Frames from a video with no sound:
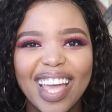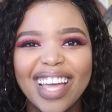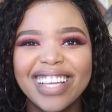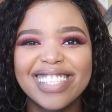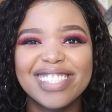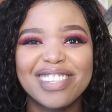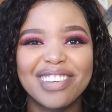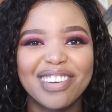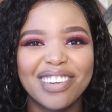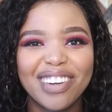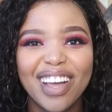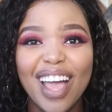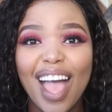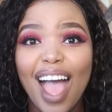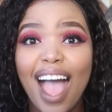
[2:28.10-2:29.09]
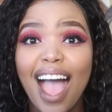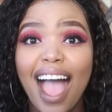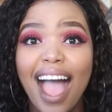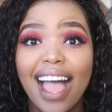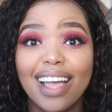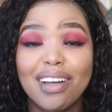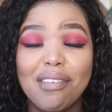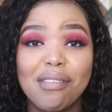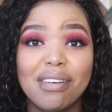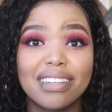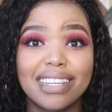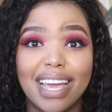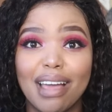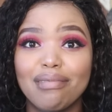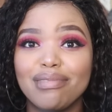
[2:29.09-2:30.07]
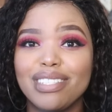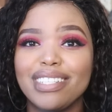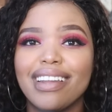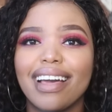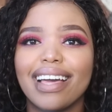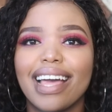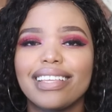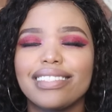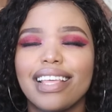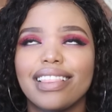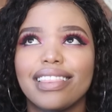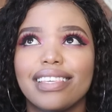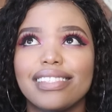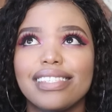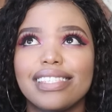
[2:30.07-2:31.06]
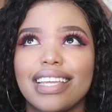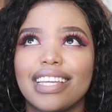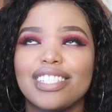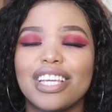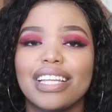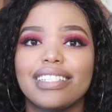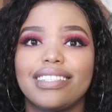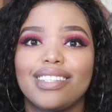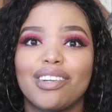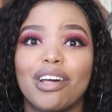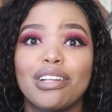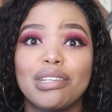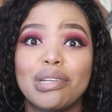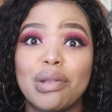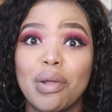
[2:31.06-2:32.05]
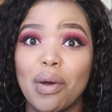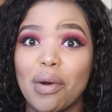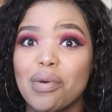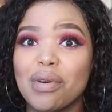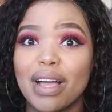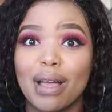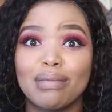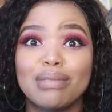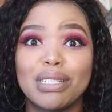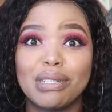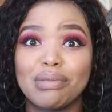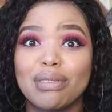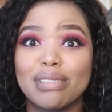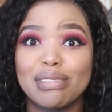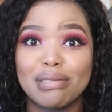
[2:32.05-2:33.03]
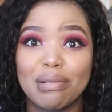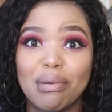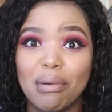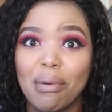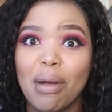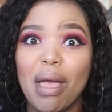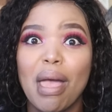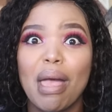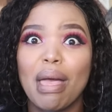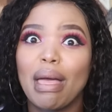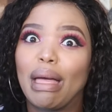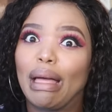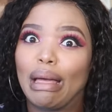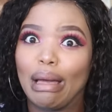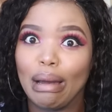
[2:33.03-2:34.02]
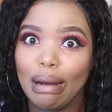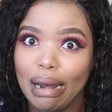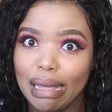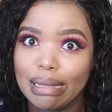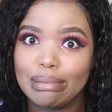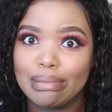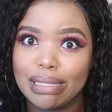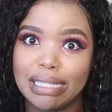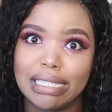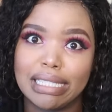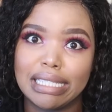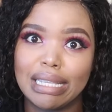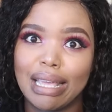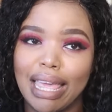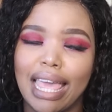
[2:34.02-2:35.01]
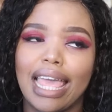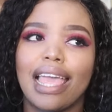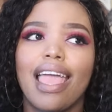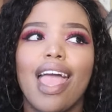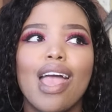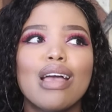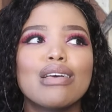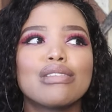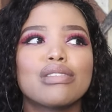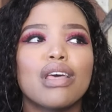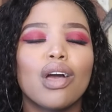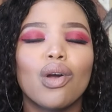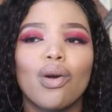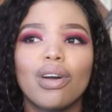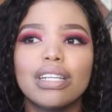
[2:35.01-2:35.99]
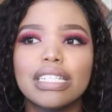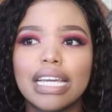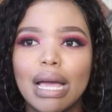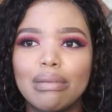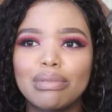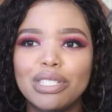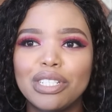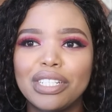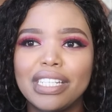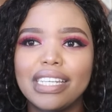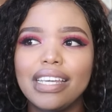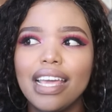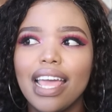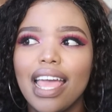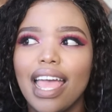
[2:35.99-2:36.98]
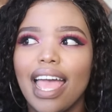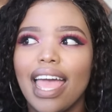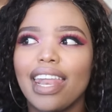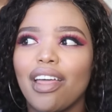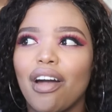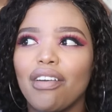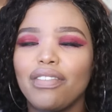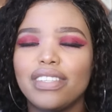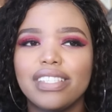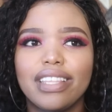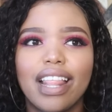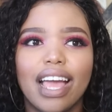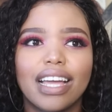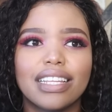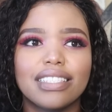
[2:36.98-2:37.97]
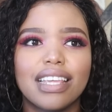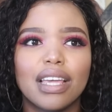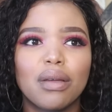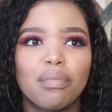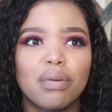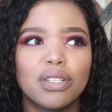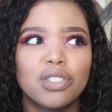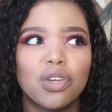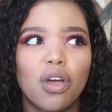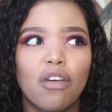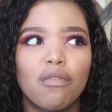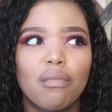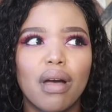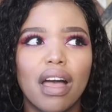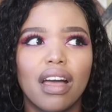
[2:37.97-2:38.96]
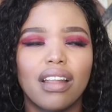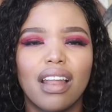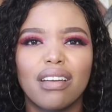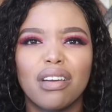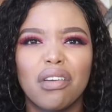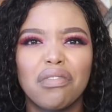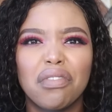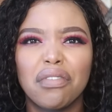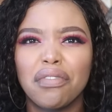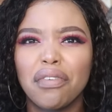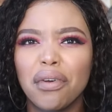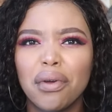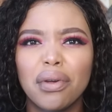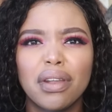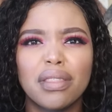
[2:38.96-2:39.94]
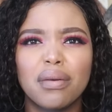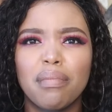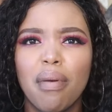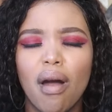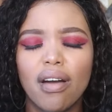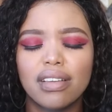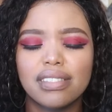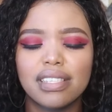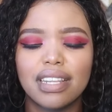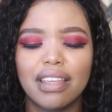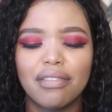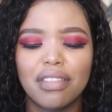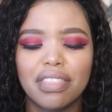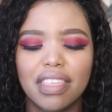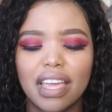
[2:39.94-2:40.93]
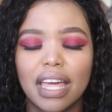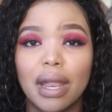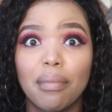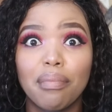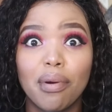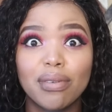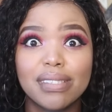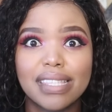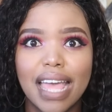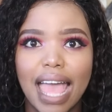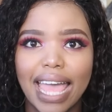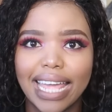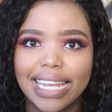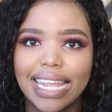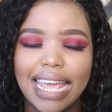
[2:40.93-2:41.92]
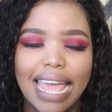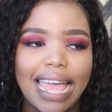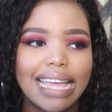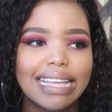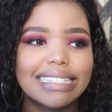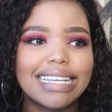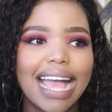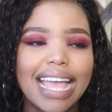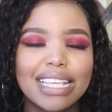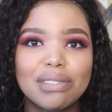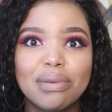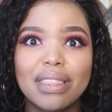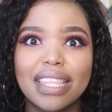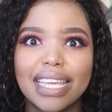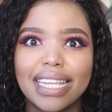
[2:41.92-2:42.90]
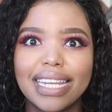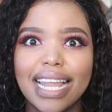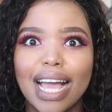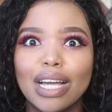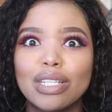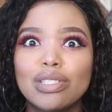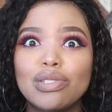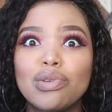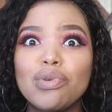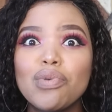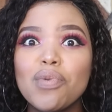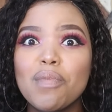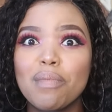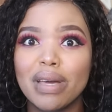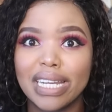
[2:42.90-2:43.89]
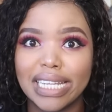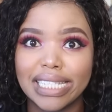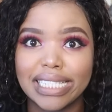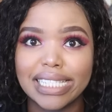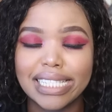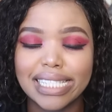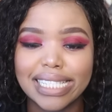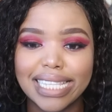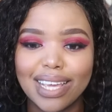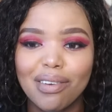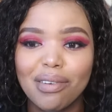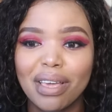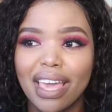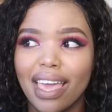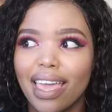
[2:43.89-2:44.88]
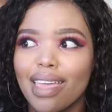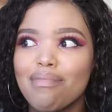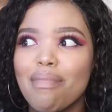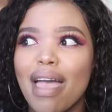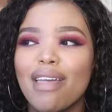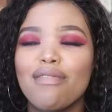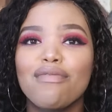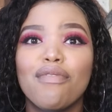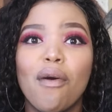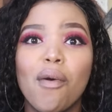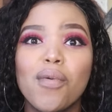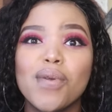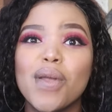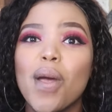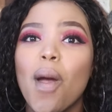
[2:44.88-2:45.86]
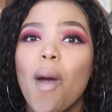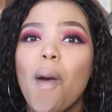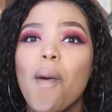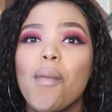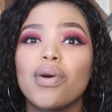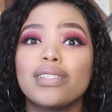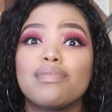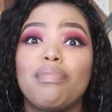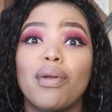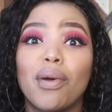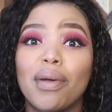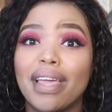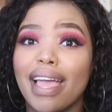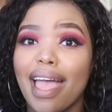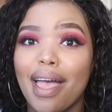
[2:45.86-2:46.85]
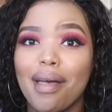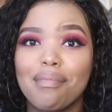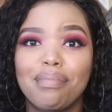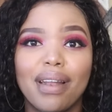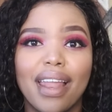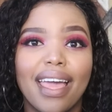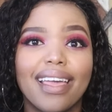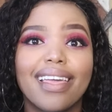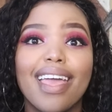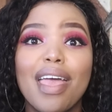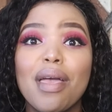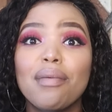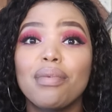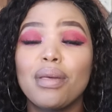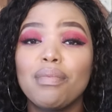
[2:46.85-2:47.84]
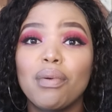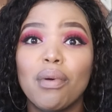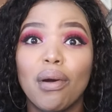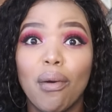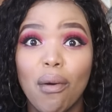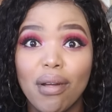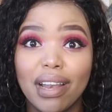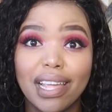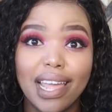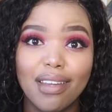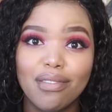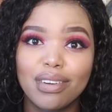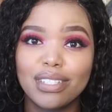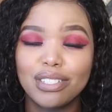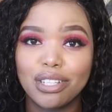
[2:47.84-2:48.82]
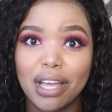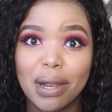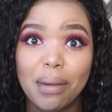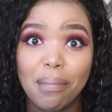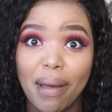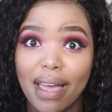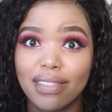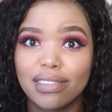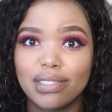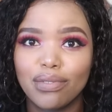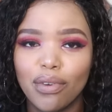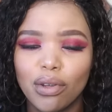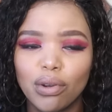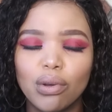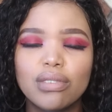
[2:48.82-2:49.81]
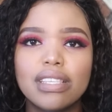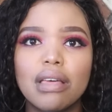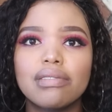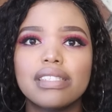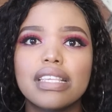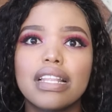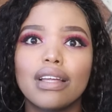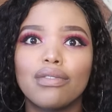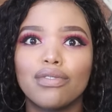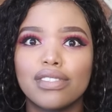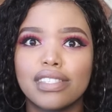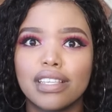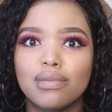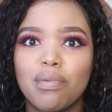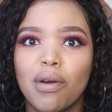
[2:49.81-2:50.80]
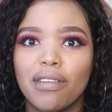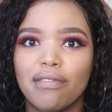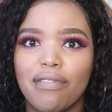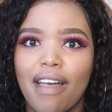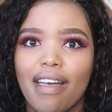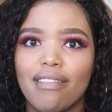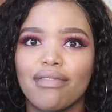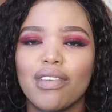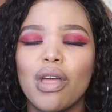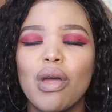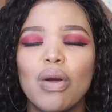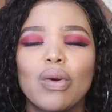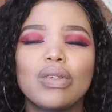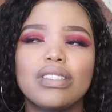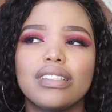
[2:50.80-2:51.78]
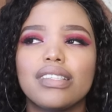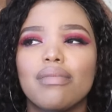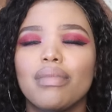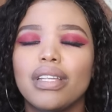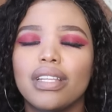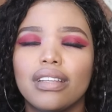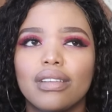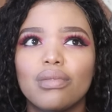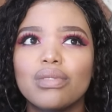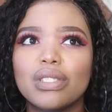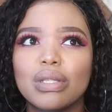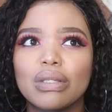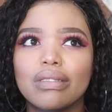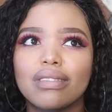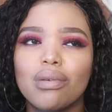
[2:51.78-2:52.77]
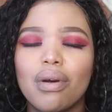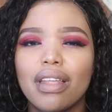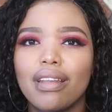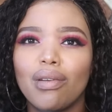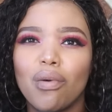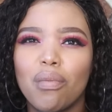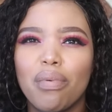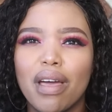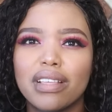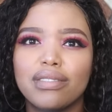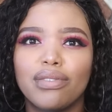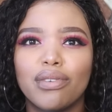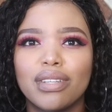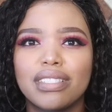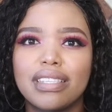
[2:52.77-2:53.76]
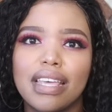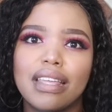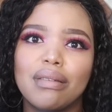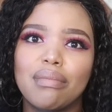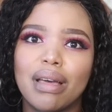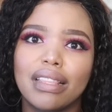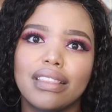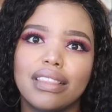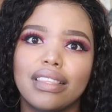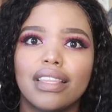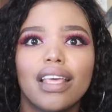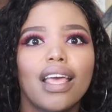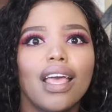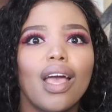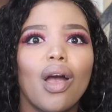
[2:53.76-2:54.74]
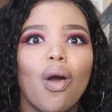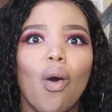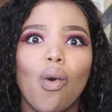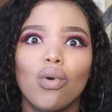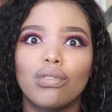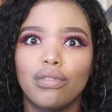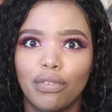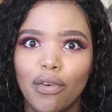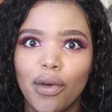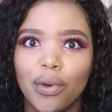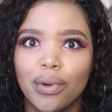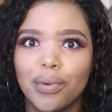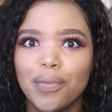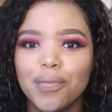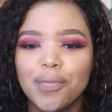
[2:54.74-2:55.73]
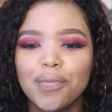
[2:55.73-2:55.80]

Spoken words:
So I go on Gumtree. Now guys, at this stage I did not know Gumtree was so correct. Okay, so I go on Gumtree and I obviously like I take a picture of my like of the phone and the box and everything, and I post the ad. Guys, within like 2 minutes, okay, my phone was blowing up. Like people were calling, everyone is trying to buy this phone because I was selling it for 6.5, which is, I mean, it was quite a low price for a 10 month old phone.